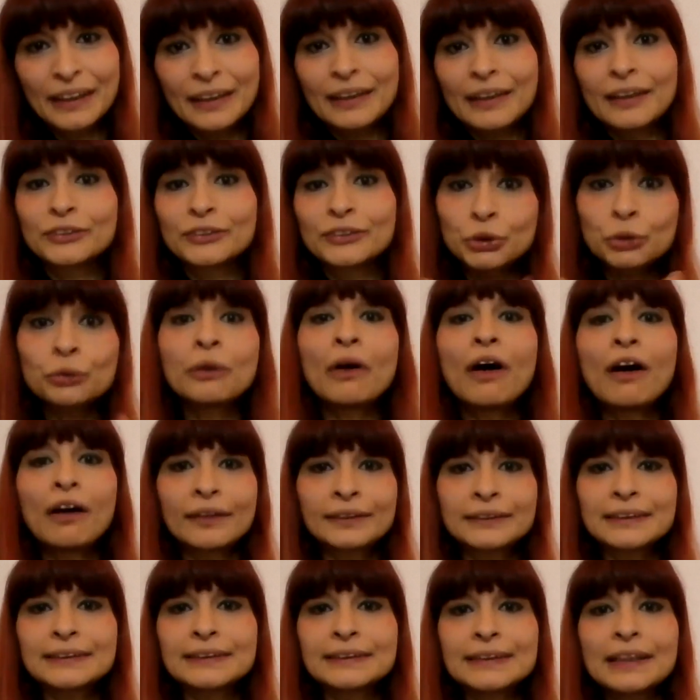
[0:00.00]
A true
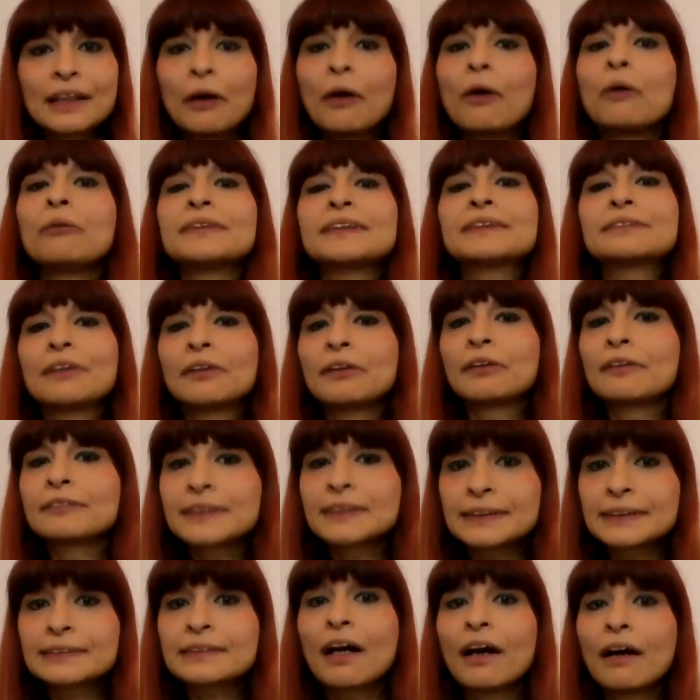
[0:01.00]
artist always
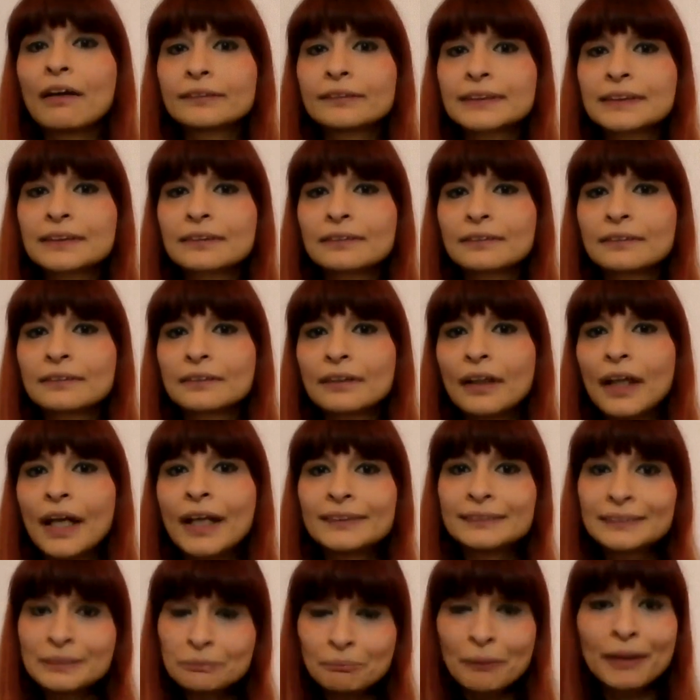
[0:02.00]
follows his heart
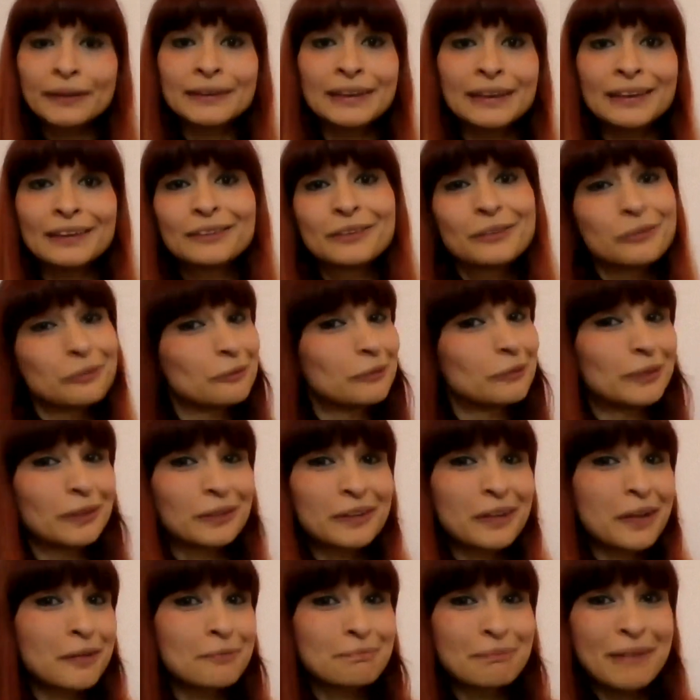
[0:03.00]
and money will
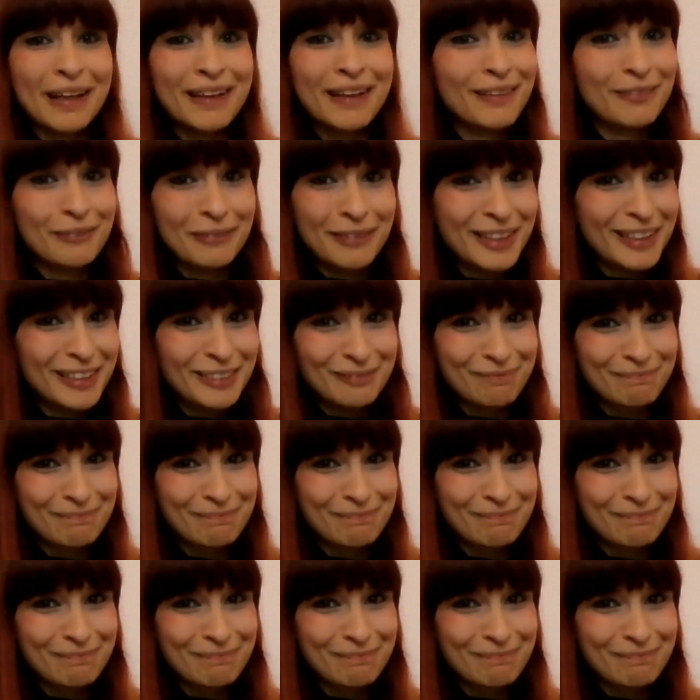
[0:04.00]
come anyway.